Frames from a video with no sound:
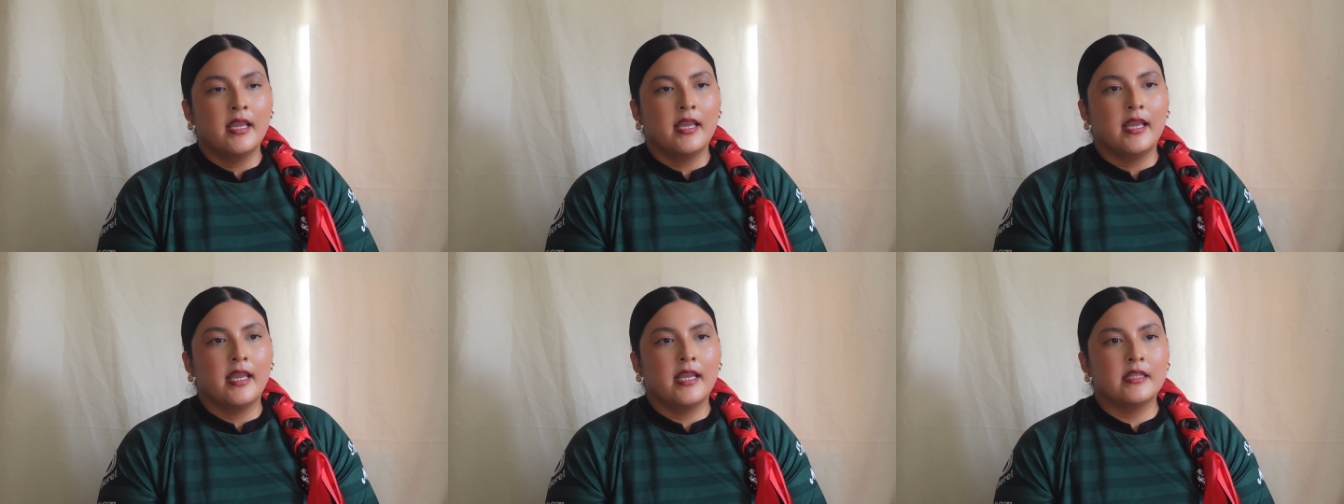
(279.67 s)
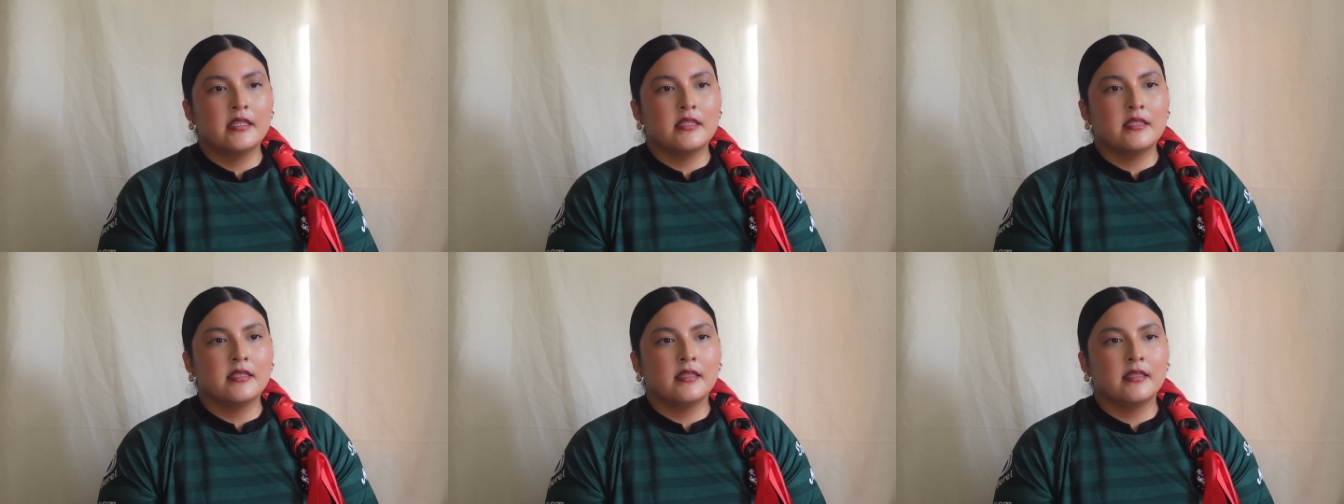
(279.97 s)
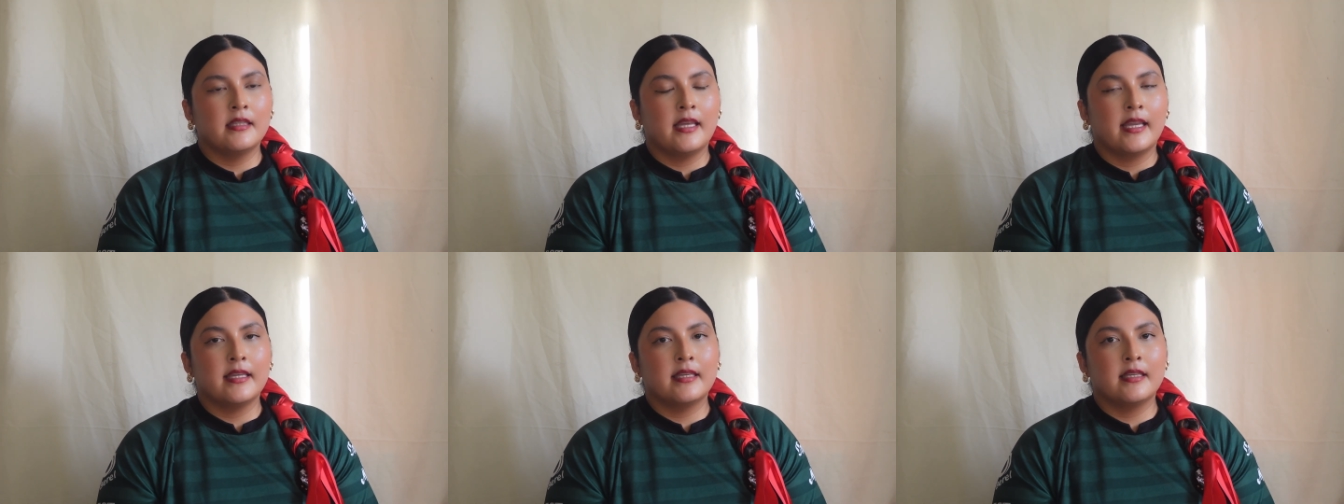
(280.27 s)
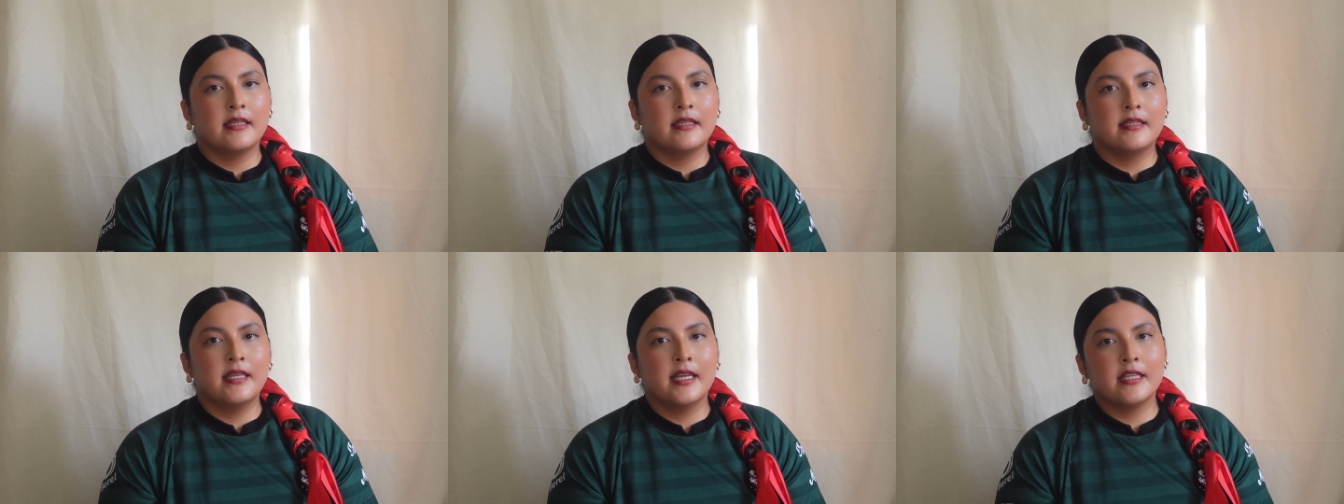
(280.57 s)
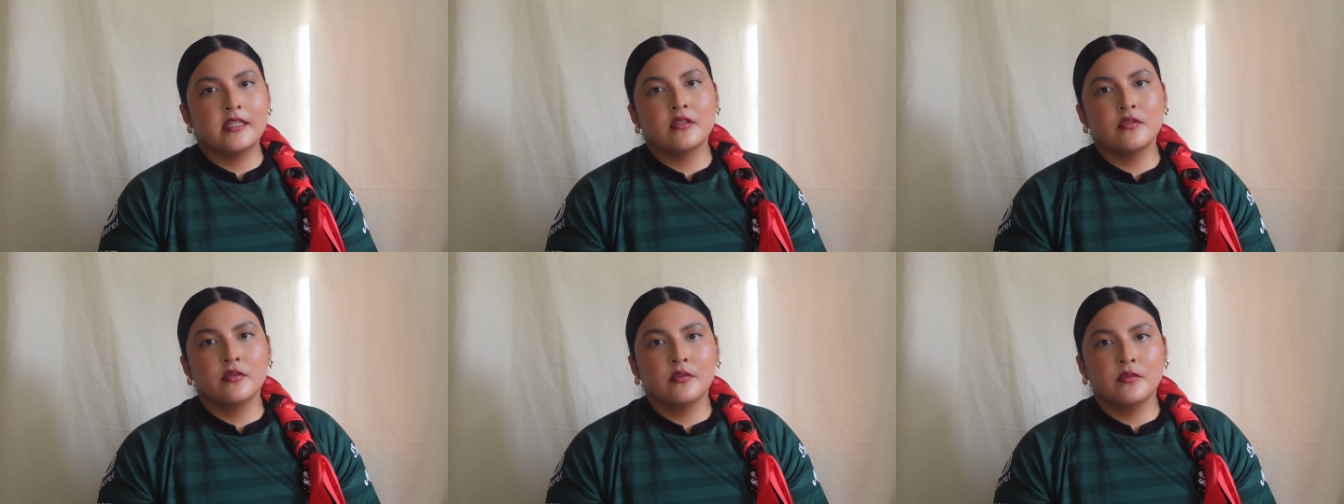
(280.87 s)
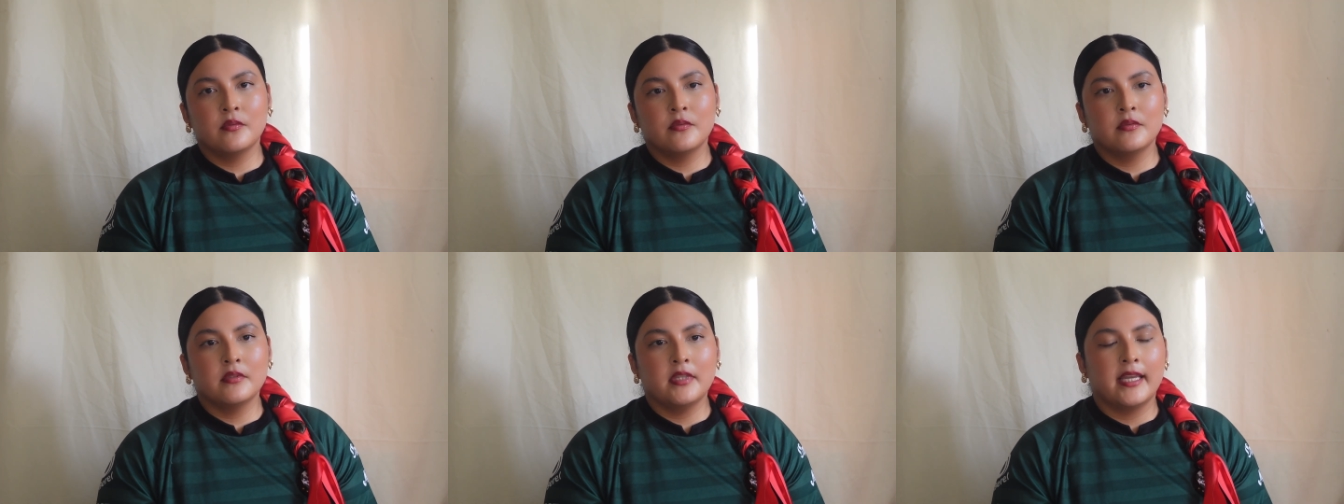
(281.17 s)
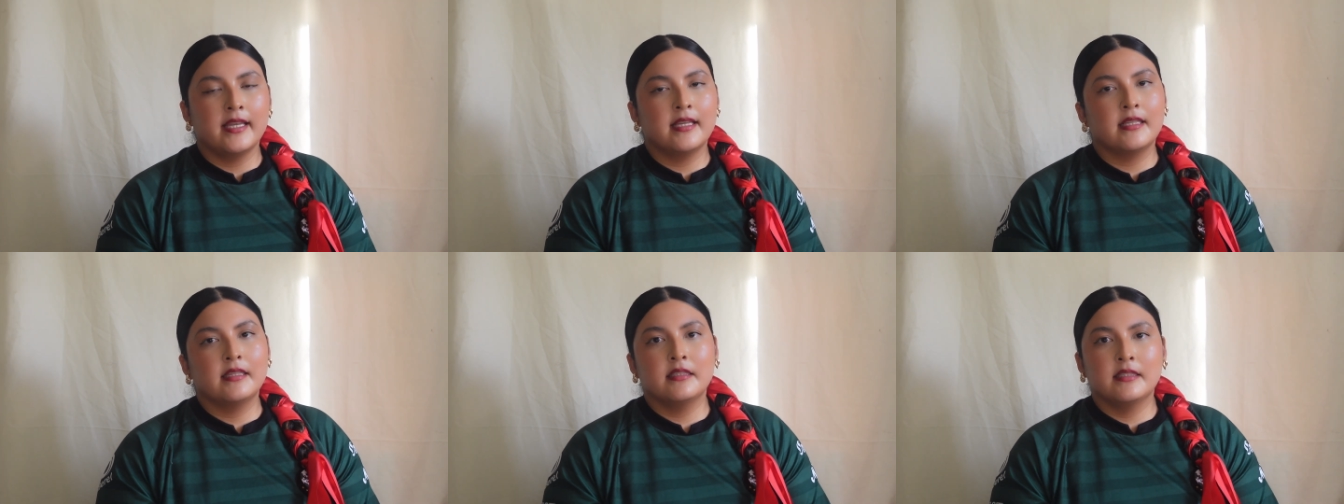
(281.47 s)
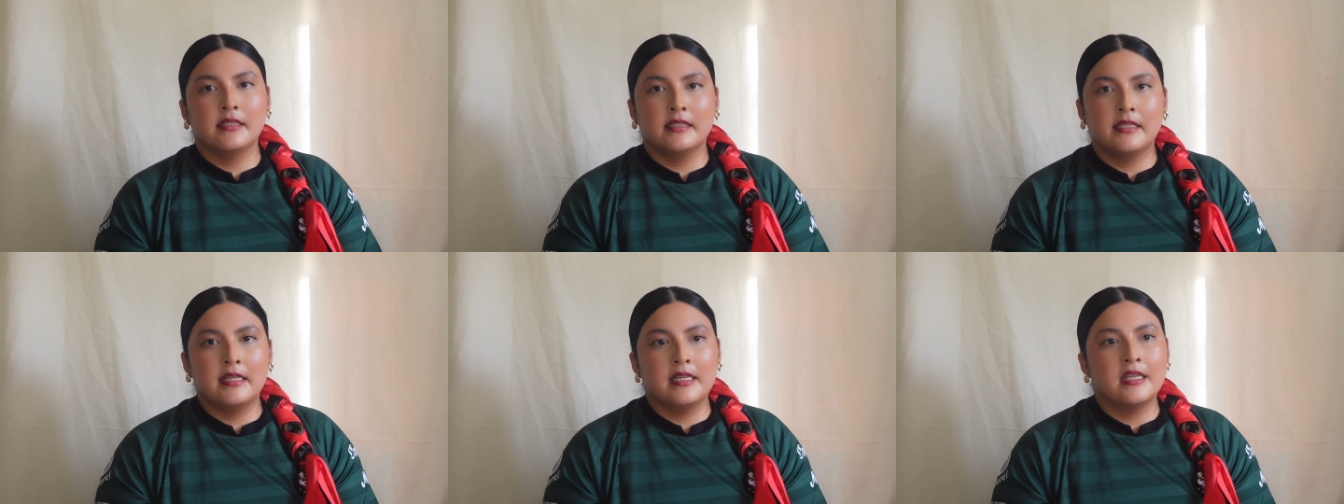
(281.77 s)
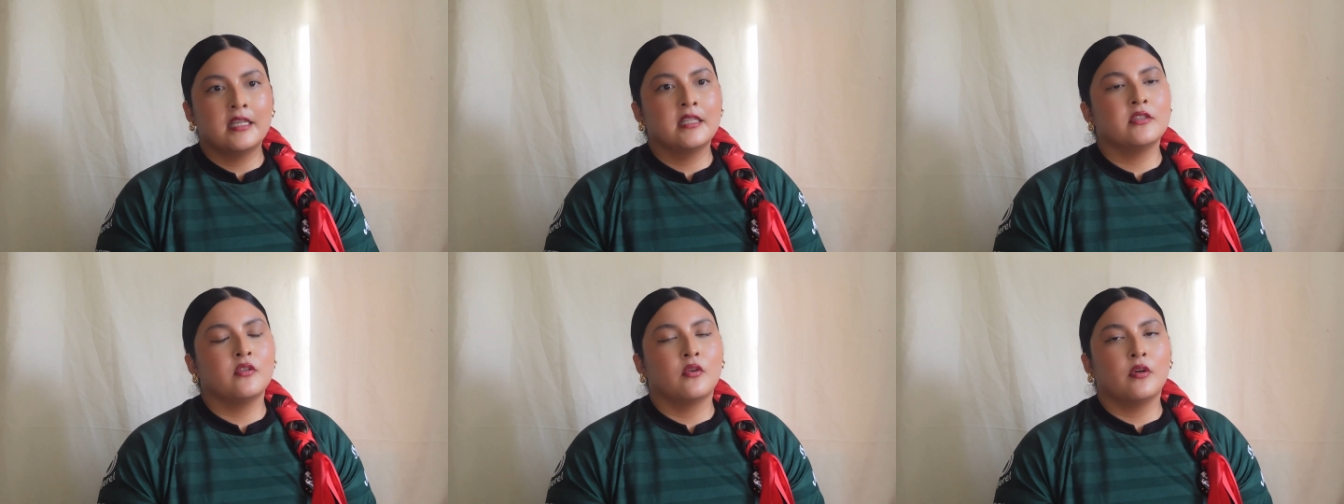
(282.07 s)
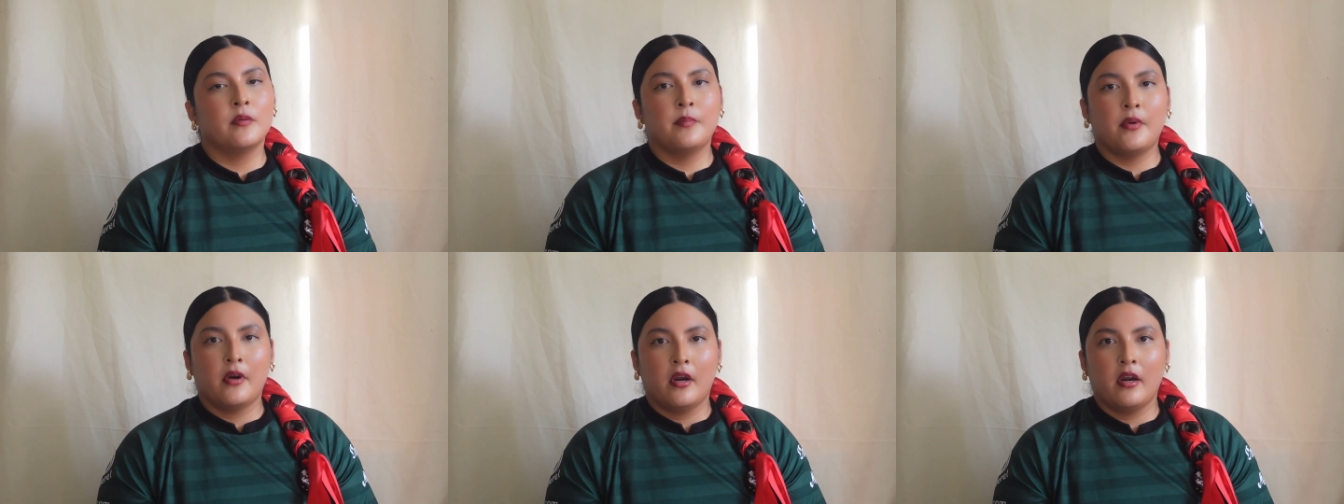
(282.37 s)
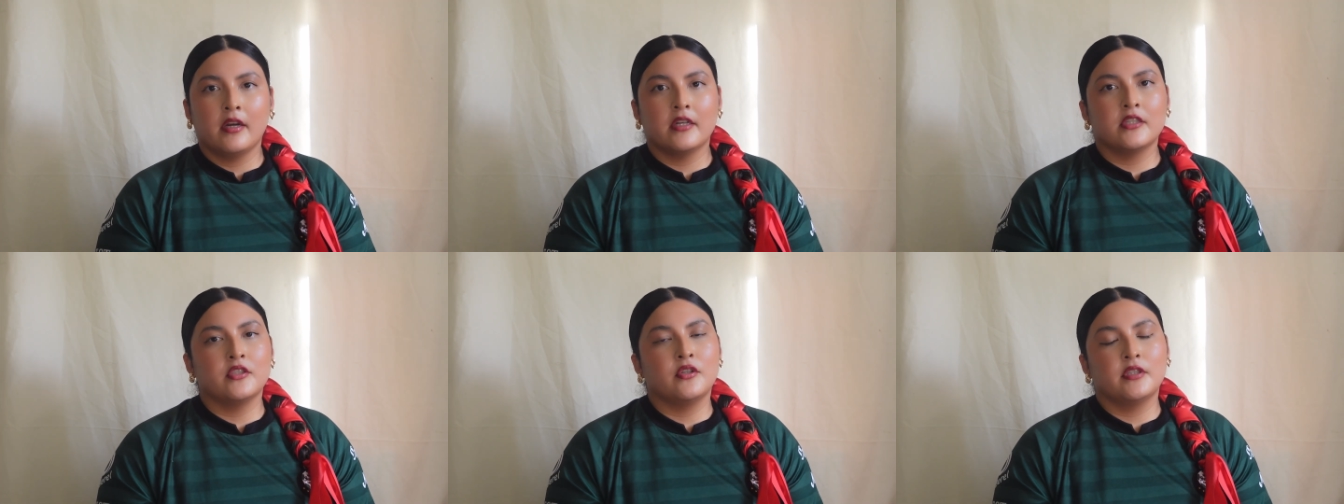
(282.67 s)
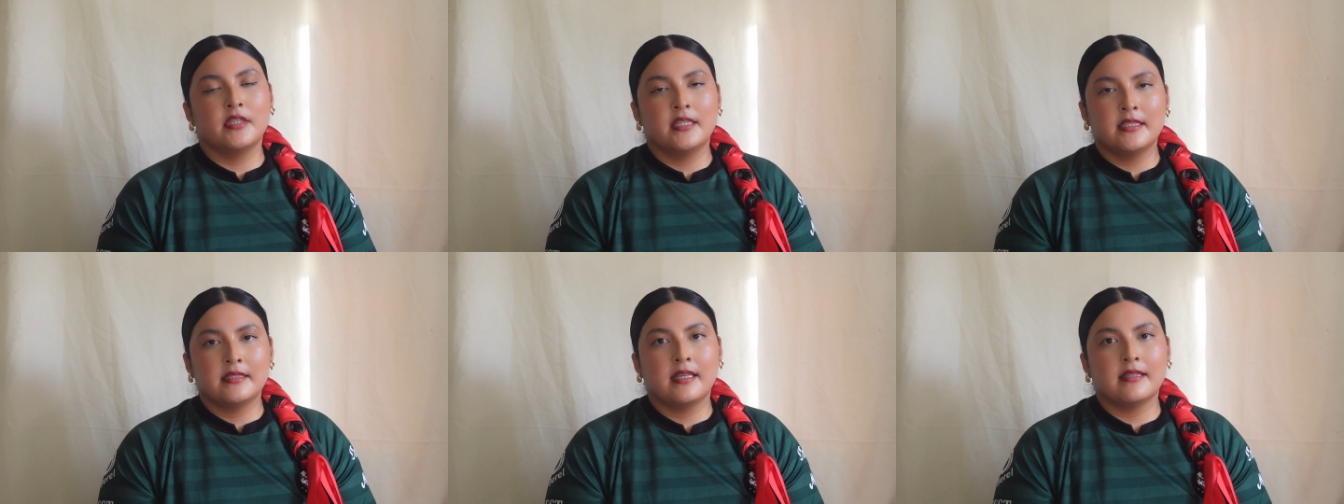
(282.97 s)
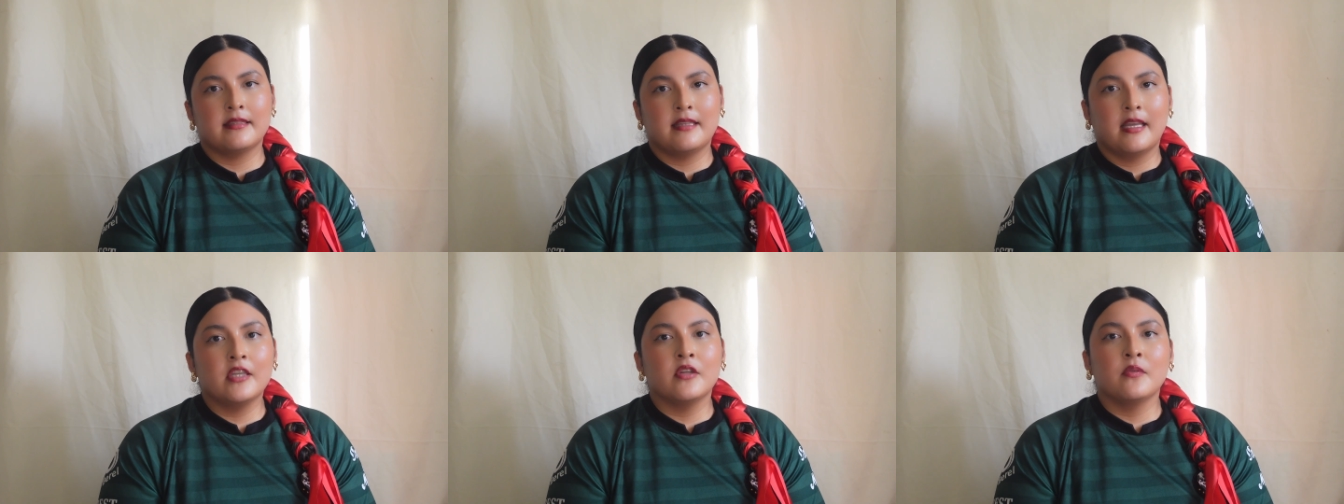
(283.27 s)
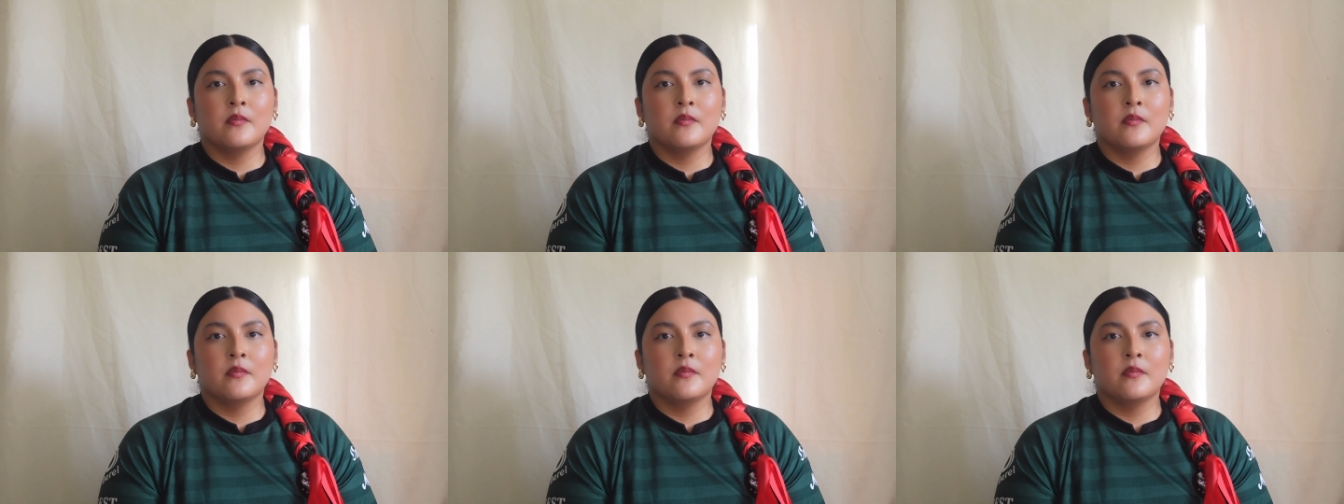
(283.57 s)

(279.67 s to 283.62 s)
and to like get to like clinics or parks or things like that,